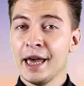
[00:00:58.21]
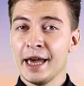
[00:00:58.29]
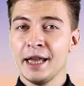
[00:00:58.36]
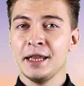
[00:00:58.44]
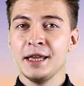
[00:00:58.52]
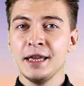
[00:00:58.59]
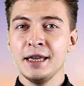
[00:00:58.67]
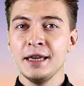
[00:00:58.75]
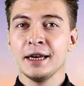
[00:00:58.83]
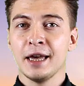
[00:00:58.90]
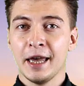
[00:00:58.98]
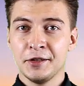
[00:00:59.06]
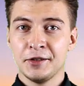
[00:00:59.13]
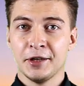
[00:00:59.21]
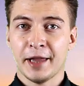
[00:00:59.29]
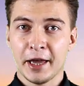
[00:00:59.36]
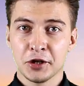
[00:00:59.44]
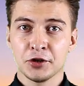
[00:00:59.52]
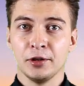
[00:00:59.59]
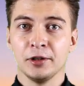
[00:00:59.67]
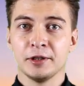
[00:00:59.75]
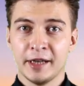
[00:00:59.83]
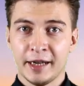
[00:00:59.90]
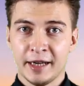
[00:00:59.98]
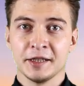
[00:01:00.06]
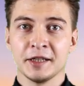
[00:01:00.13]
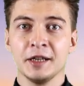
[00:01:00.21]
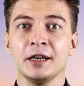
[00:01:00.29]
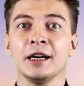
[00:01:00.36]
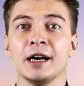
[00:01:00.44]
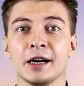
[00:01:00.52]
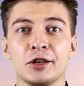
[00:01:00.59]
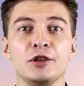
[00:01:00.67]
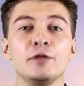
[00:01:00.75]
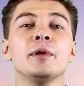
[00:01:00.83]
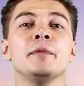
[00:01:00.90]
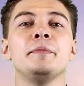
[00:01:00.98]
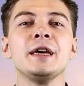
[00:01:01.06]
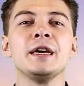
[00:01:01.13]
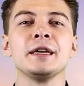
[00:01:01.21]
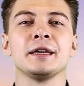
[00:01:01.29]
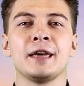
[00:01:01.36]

any intellectual task a human being